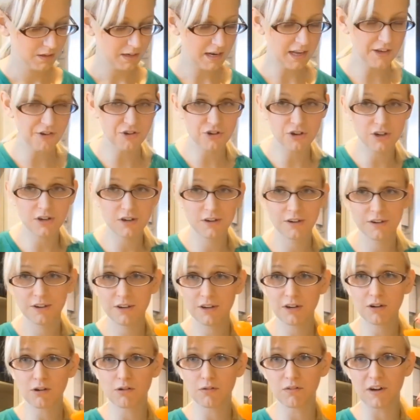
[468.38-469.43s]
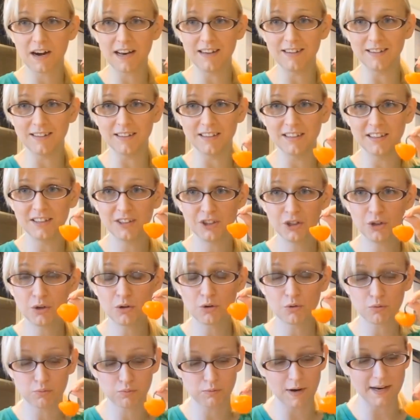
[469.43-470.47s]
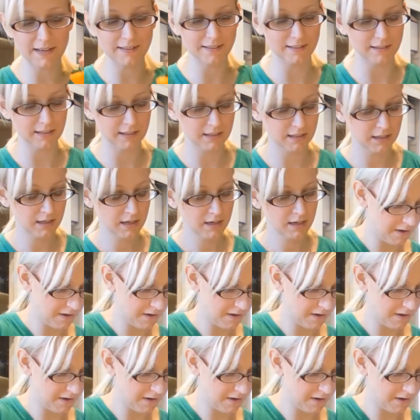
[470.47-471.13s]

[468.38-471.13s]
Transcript: Nature, you're crazy. You crazy.